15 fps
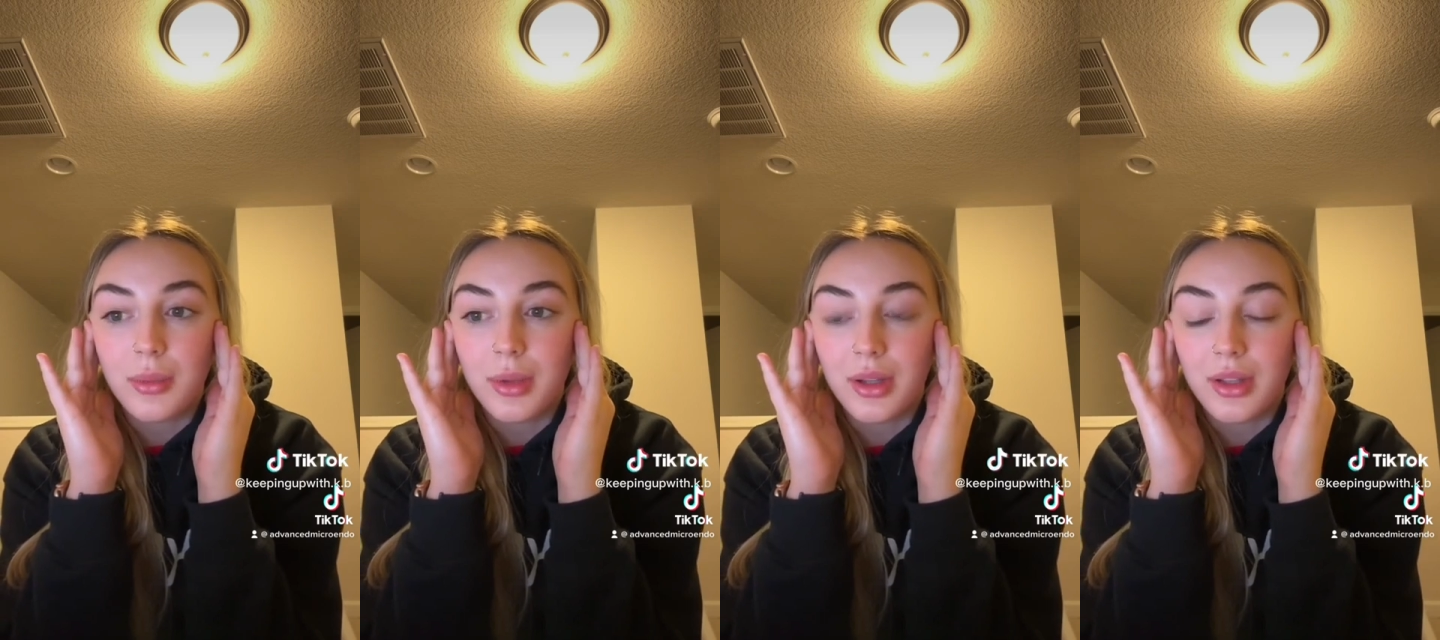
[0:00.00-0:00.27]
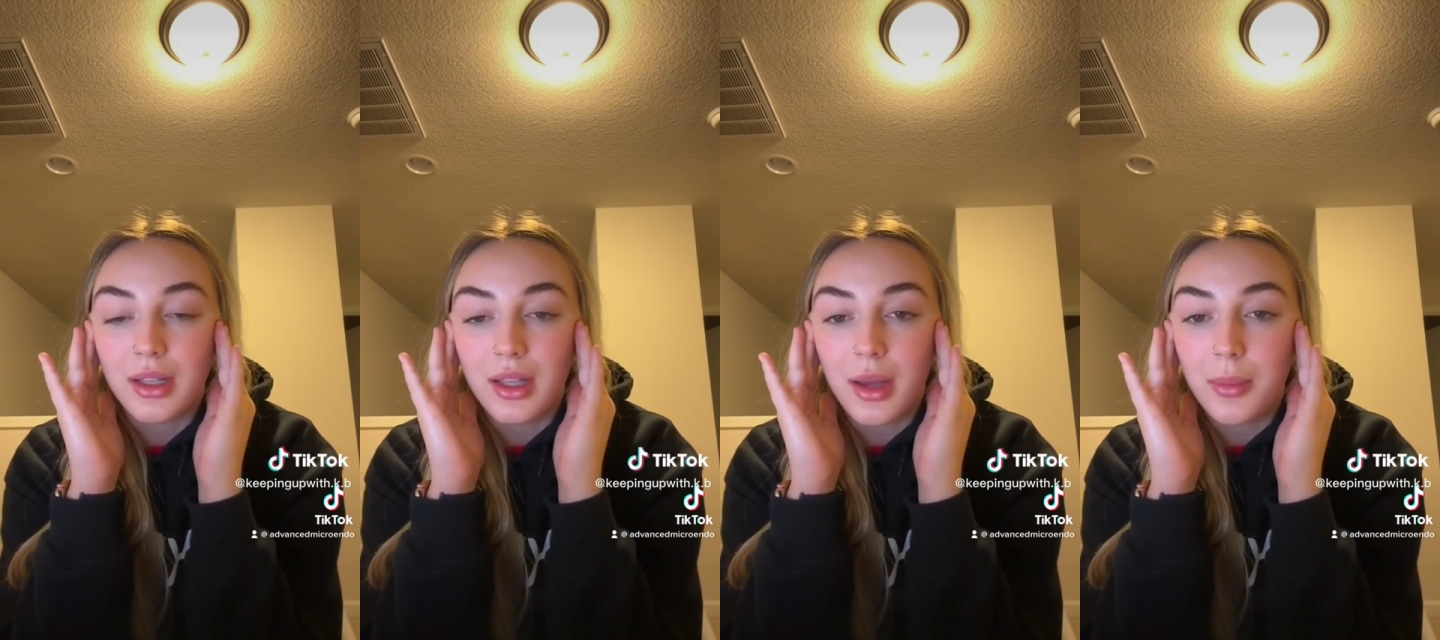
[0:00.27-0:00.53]

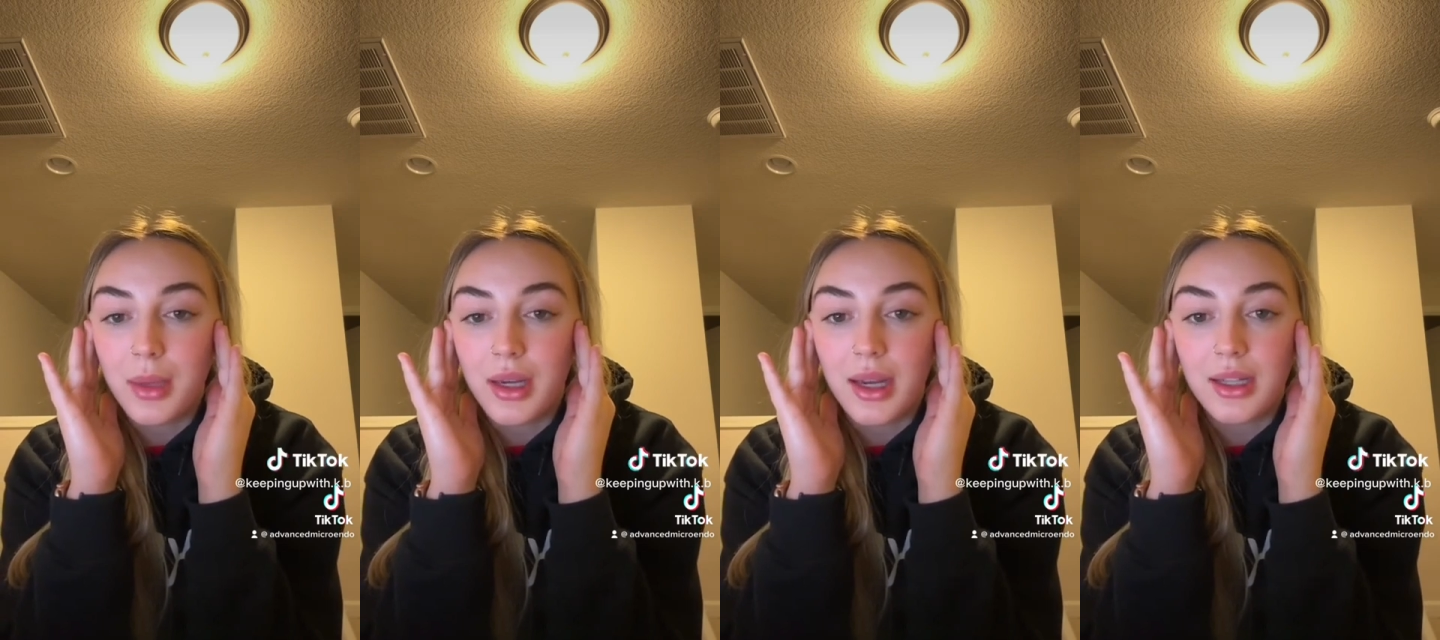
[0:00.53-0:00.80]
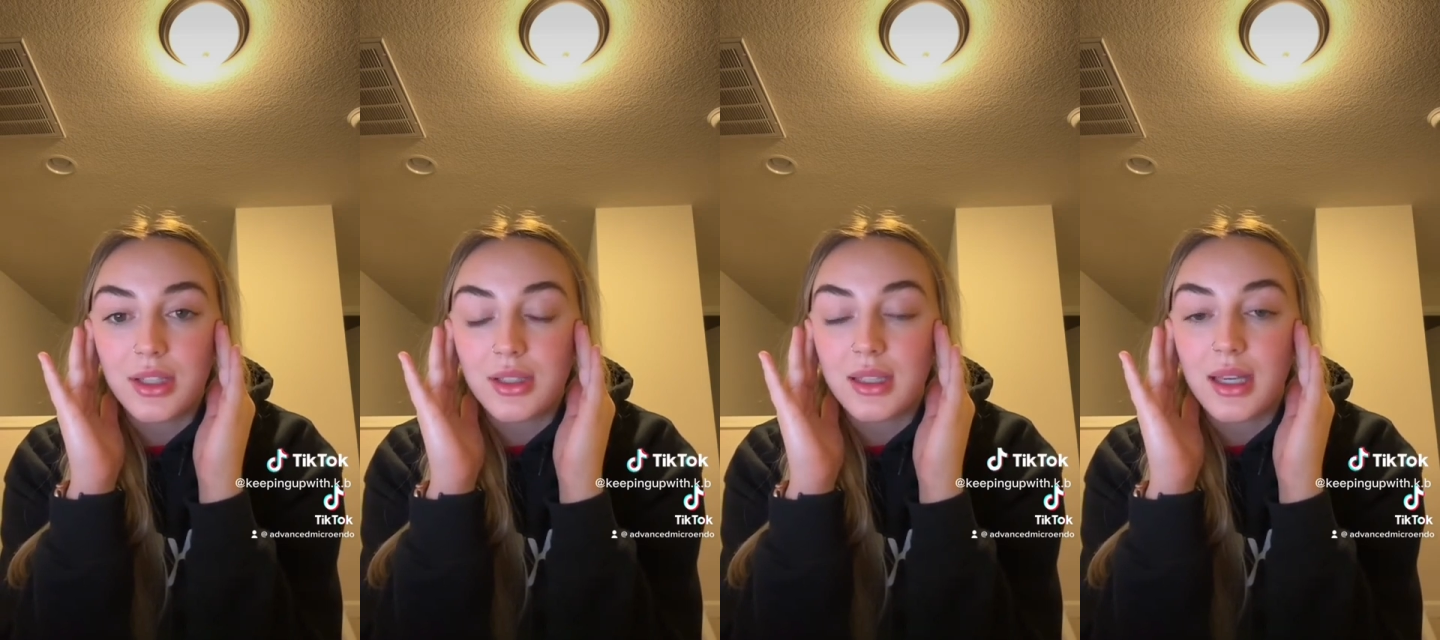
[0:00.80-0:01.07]
building up and
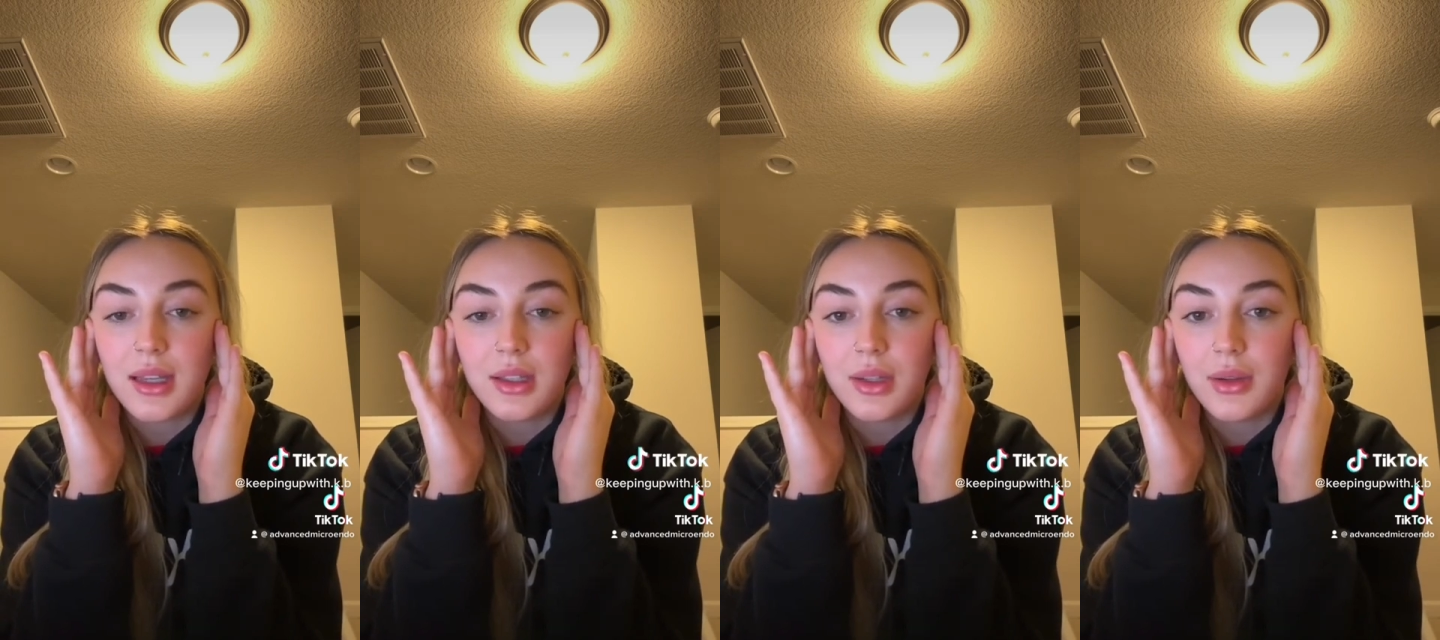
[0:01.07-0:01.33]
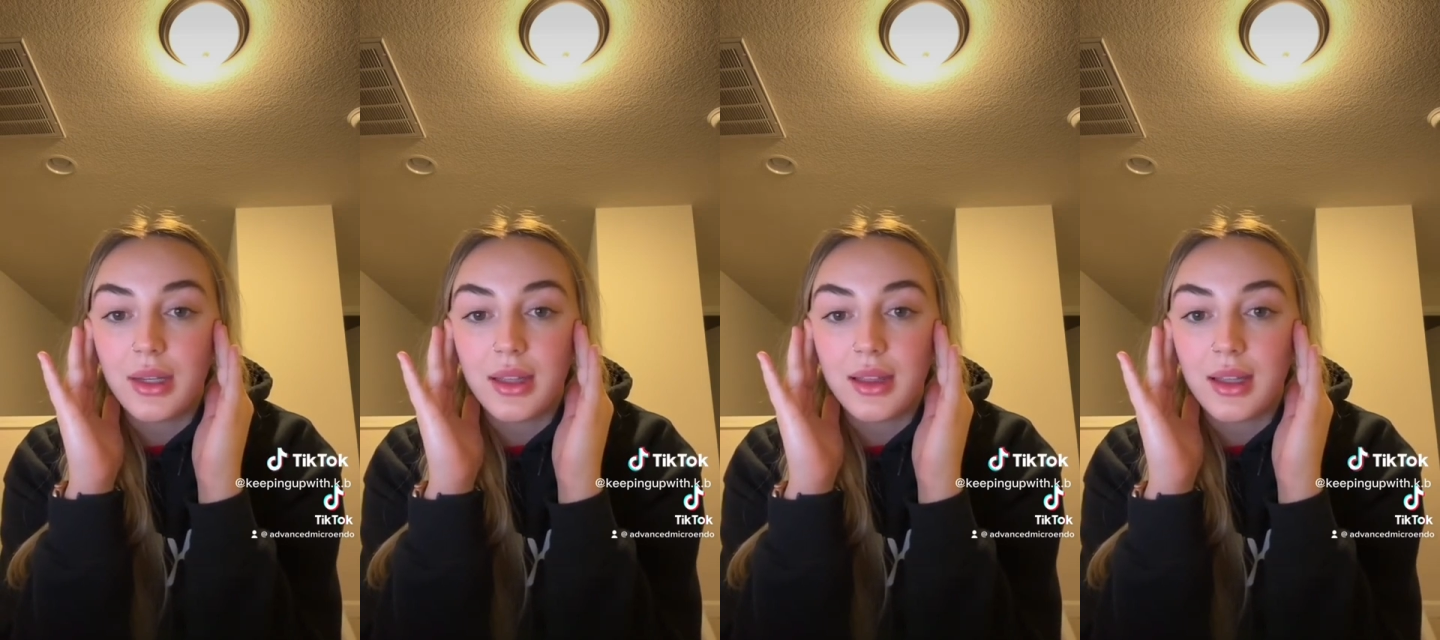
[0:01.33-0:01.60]
I just can't do
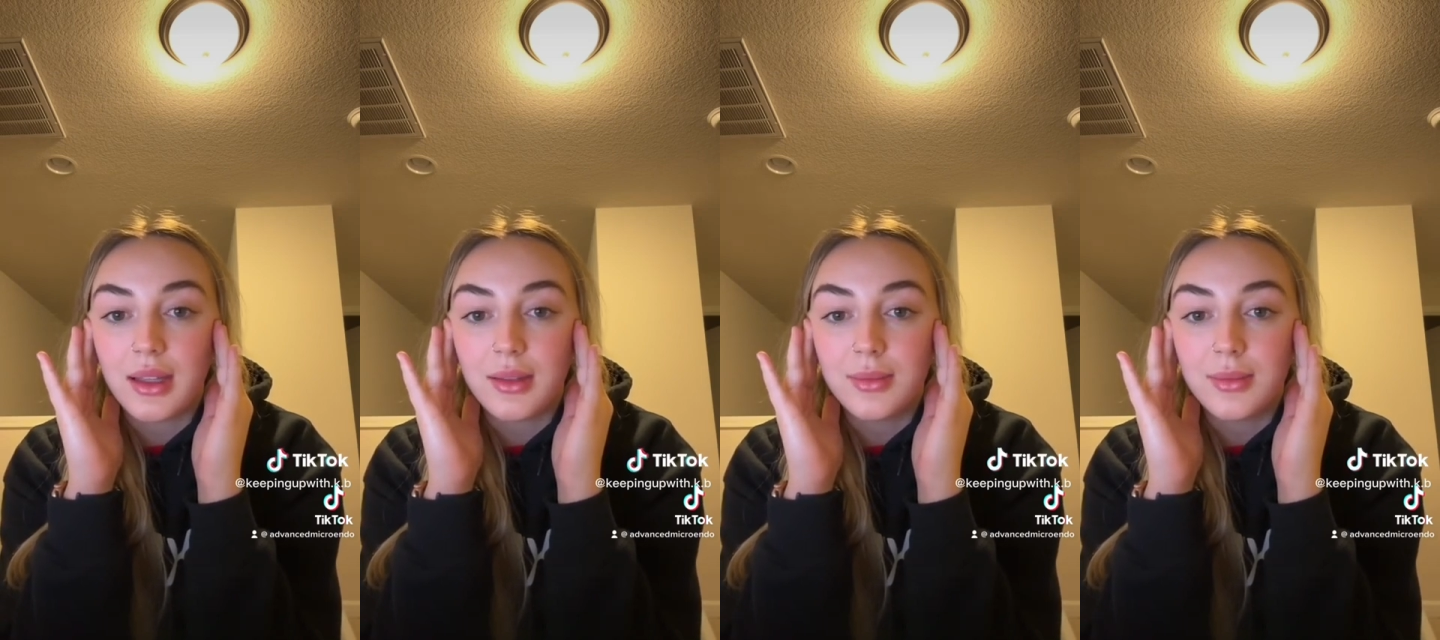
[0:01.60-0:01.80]
anything.